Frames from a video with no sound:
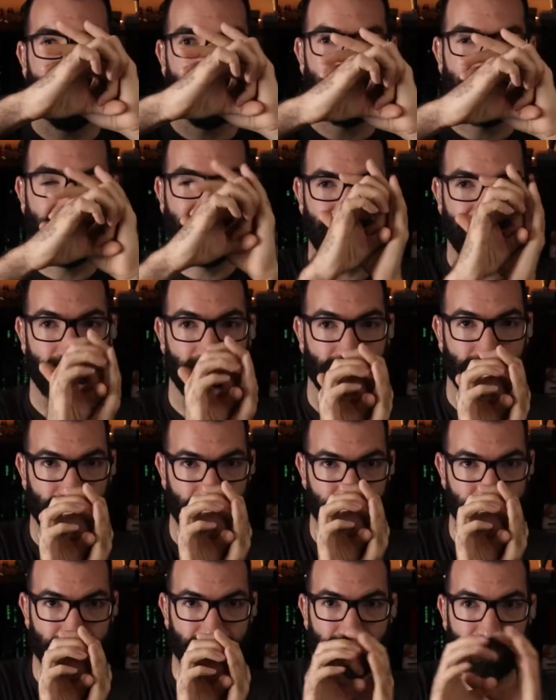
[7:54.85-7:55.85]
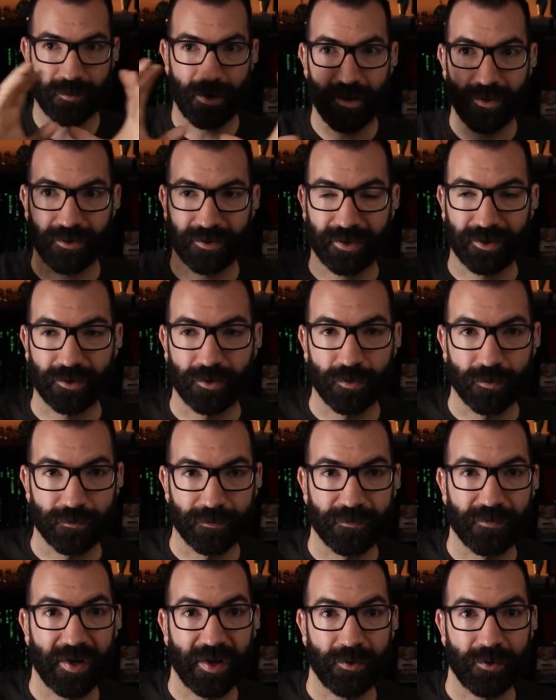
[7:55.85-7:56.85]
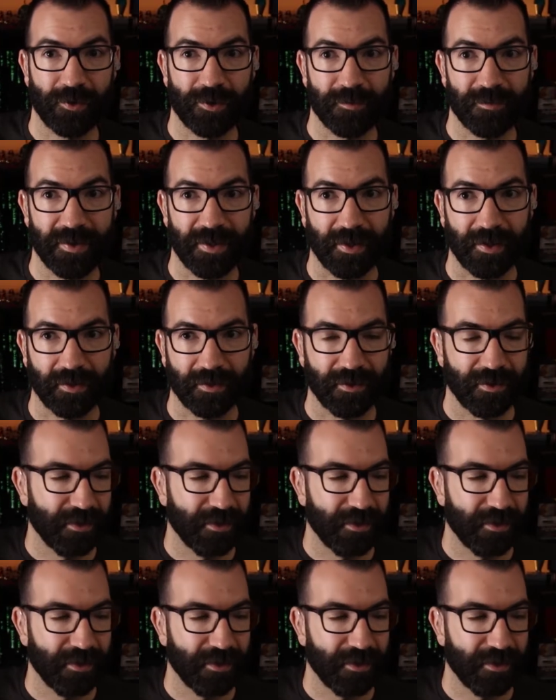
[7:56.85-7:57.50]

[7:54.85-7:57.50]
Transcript: that can go super small and can go very big.